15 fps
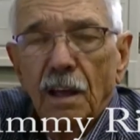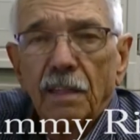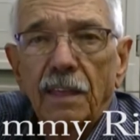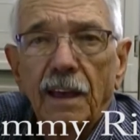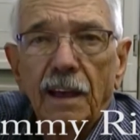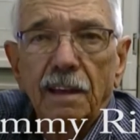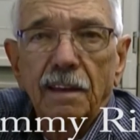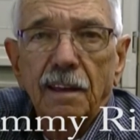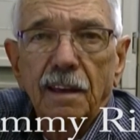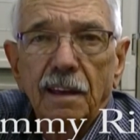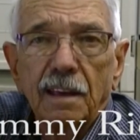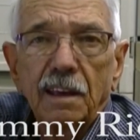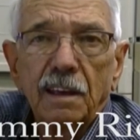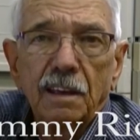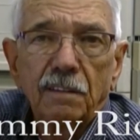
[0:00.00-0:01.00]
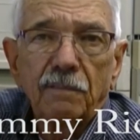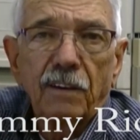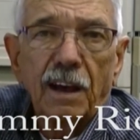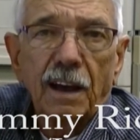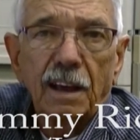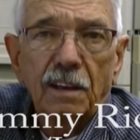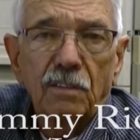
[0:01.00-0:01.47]
That he
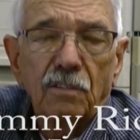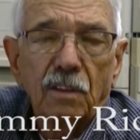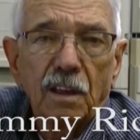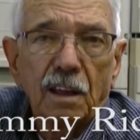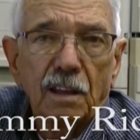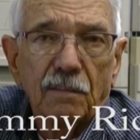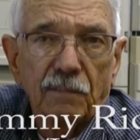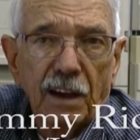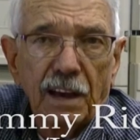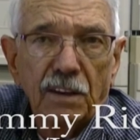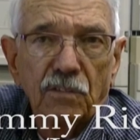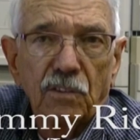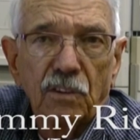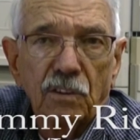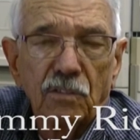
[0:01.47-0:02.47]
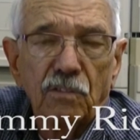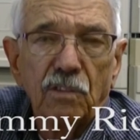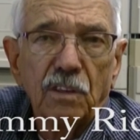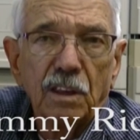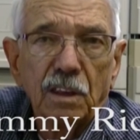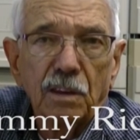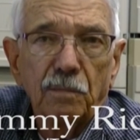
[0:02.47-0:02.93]
advises
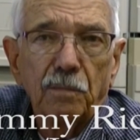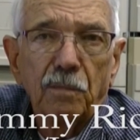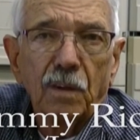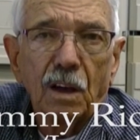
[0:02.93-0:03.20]
the